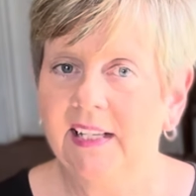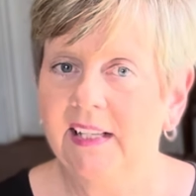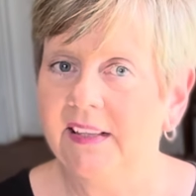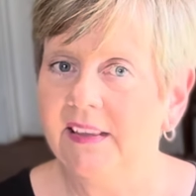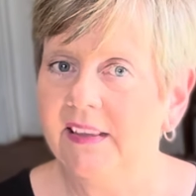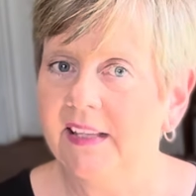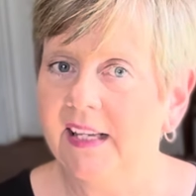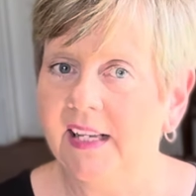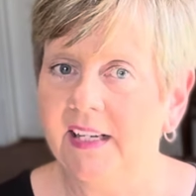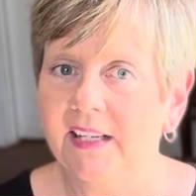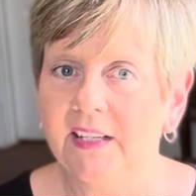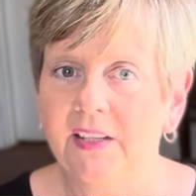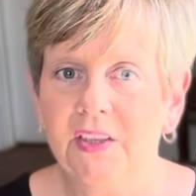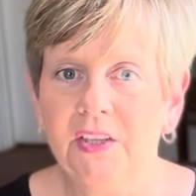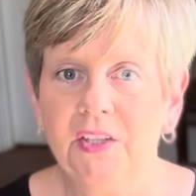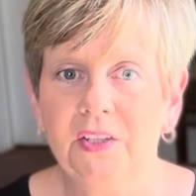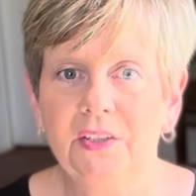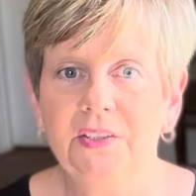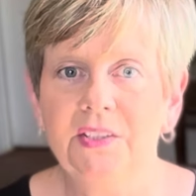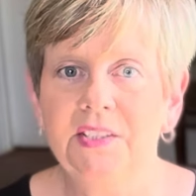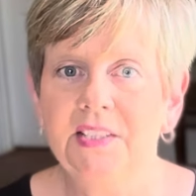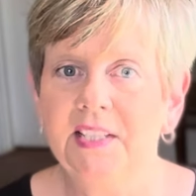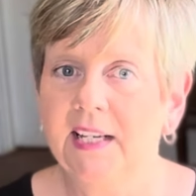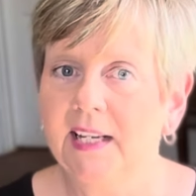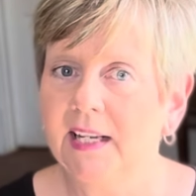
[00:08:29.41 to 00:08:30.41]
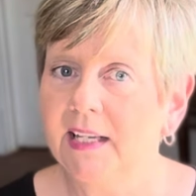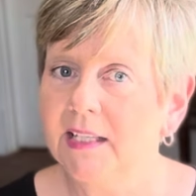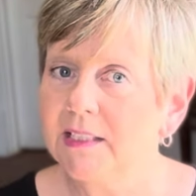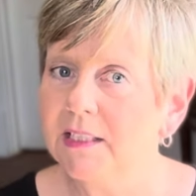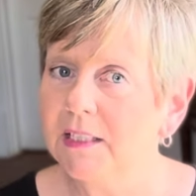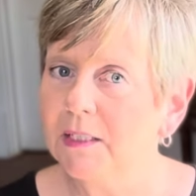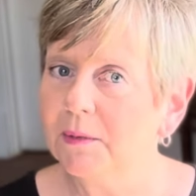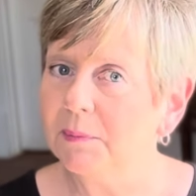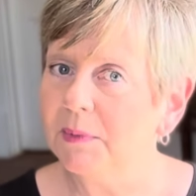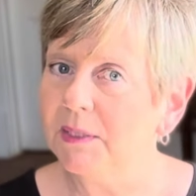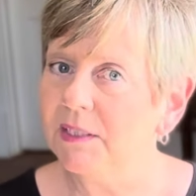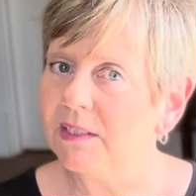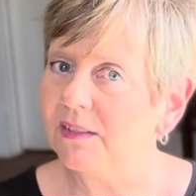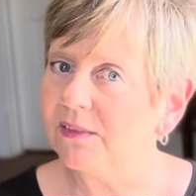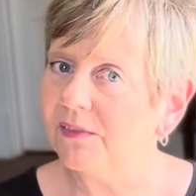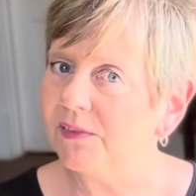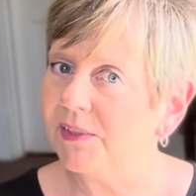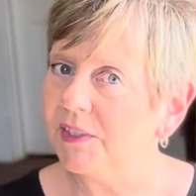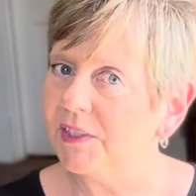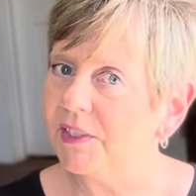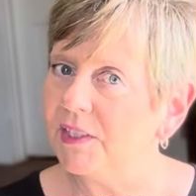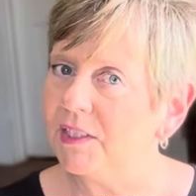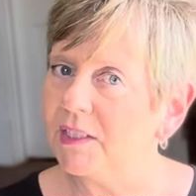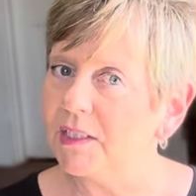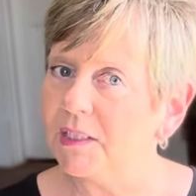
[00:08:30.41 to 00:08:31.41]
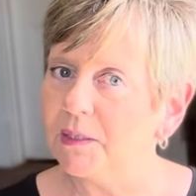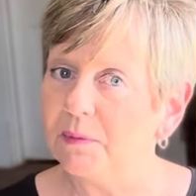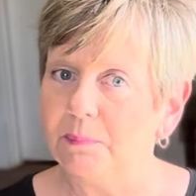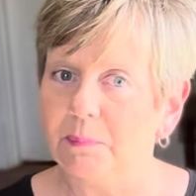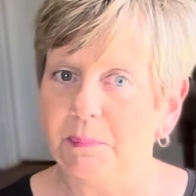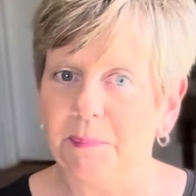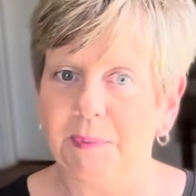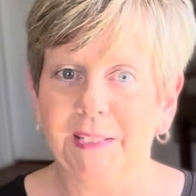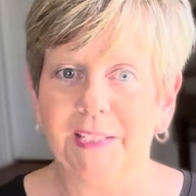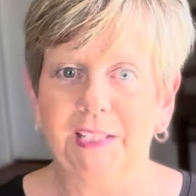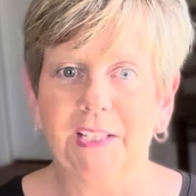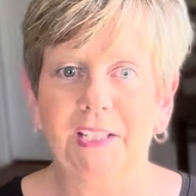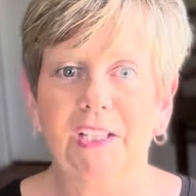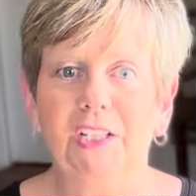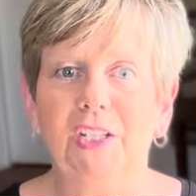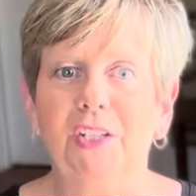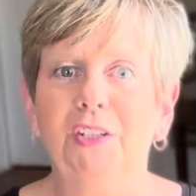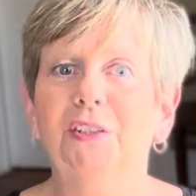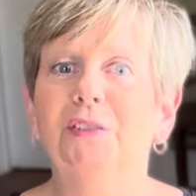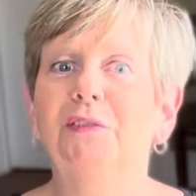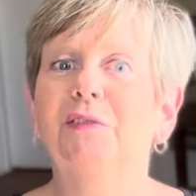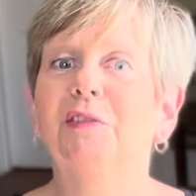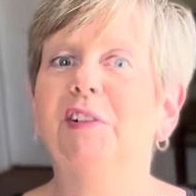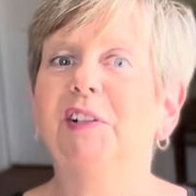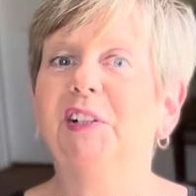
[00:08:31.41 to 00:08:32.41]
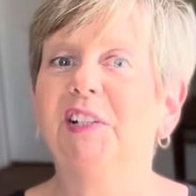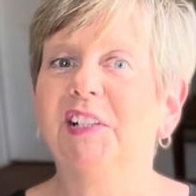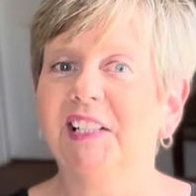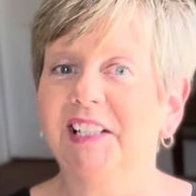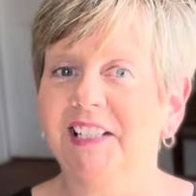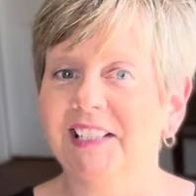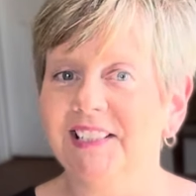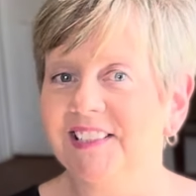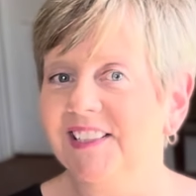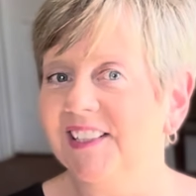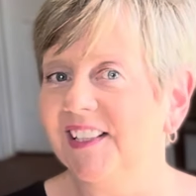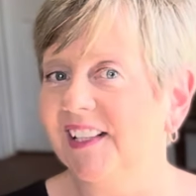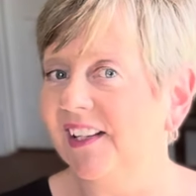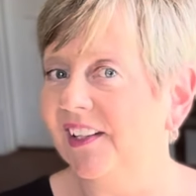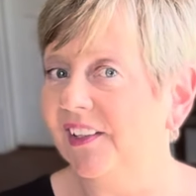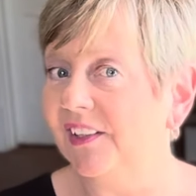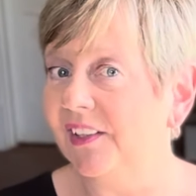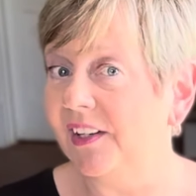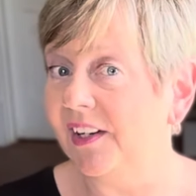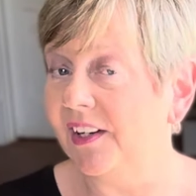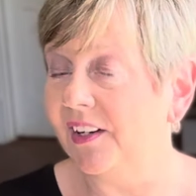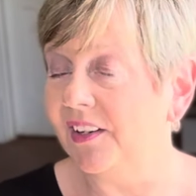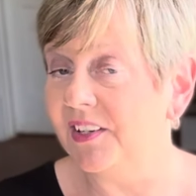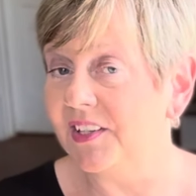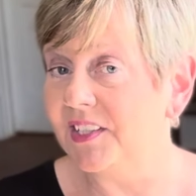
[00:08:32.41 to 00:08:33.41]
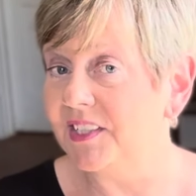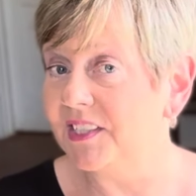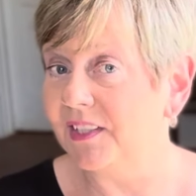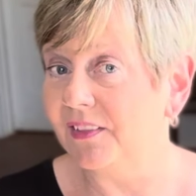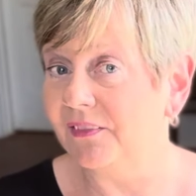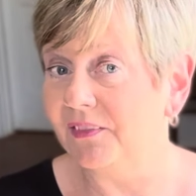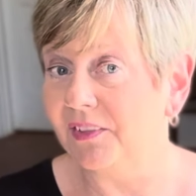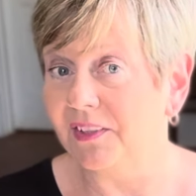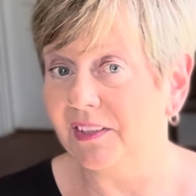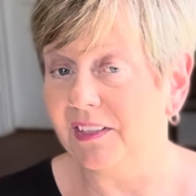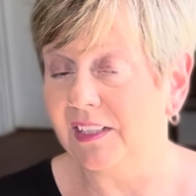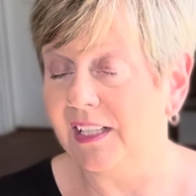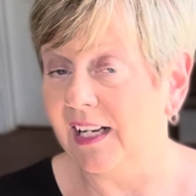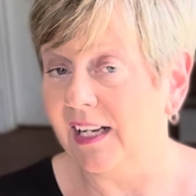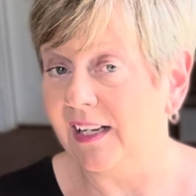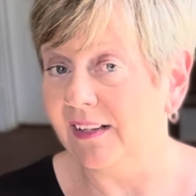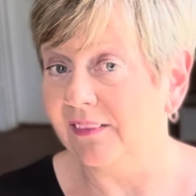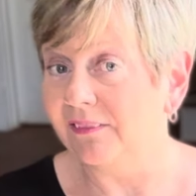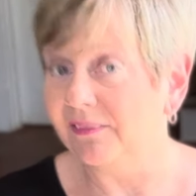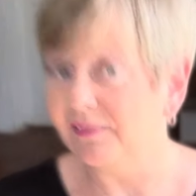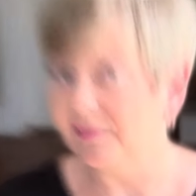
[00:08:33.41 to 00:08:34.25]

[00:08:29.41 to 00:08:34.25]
that enthusiasm is going to spill over into other areas of your life.